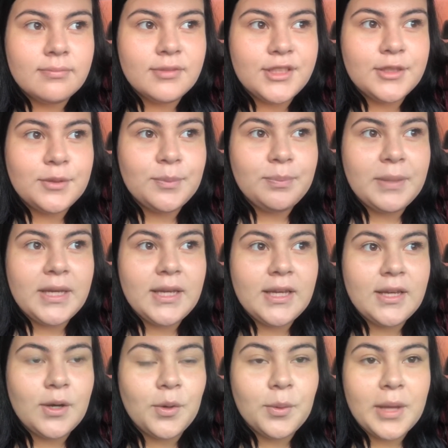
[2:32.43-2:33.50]
to
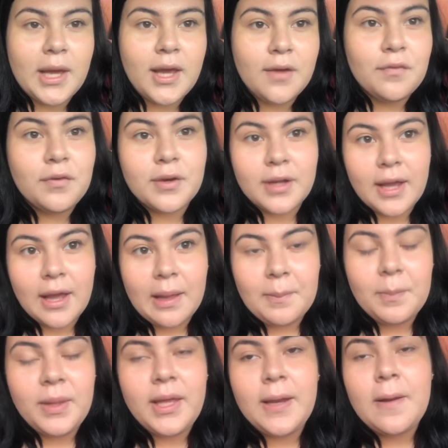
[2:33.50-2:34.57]
be okay for a camp.
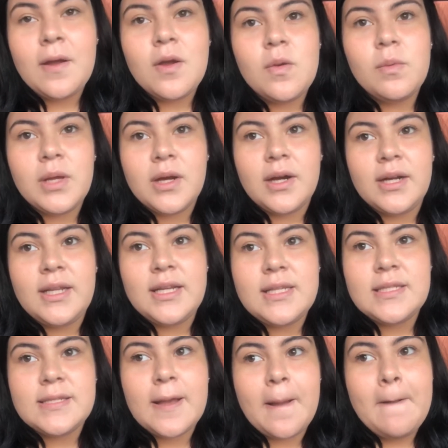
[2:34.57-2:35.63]
But
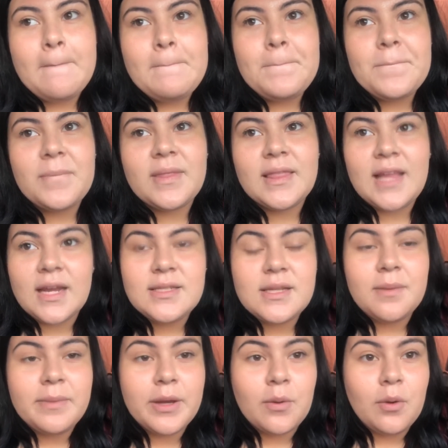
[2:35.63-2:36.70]
regardless, that is
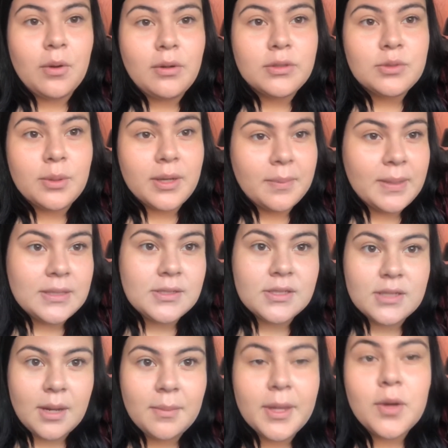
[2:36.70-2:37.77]
not my goal. 20 pounds
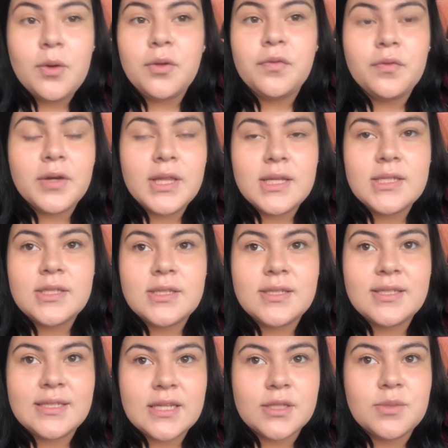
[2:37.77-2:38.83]
is not my goal for this
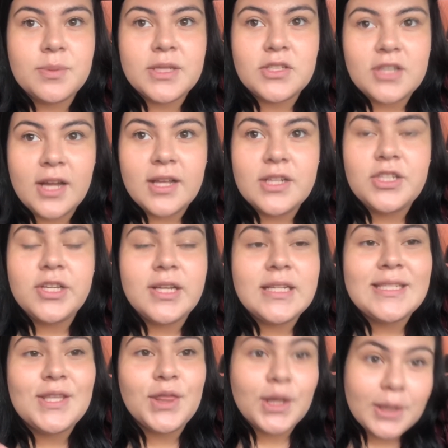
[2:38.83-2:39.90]
6-week challenge. It
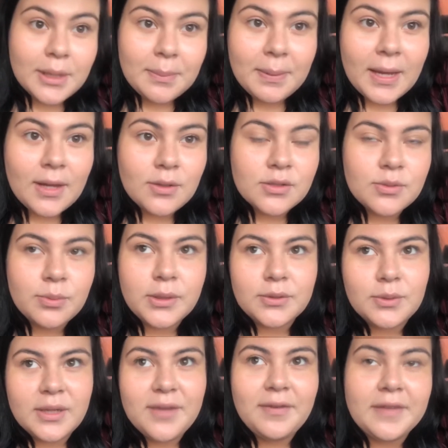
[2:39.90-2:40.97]
is 30 pounds, well,
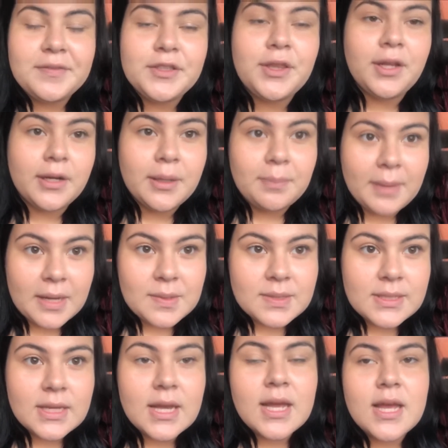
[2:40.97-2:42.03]
25 to 30
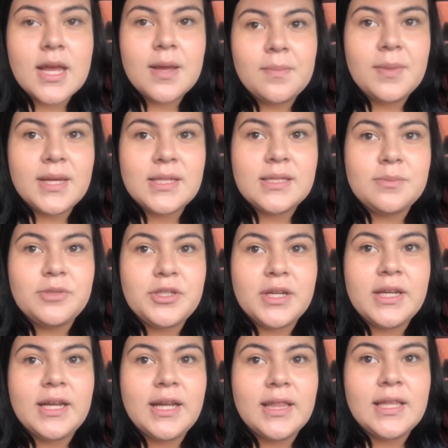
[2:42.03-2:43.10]
pounds, because I'm
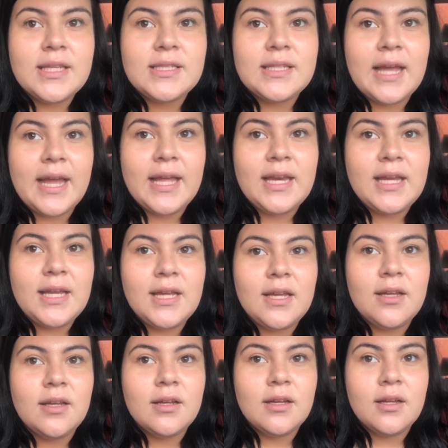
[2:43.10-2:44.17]
trying to get these 80,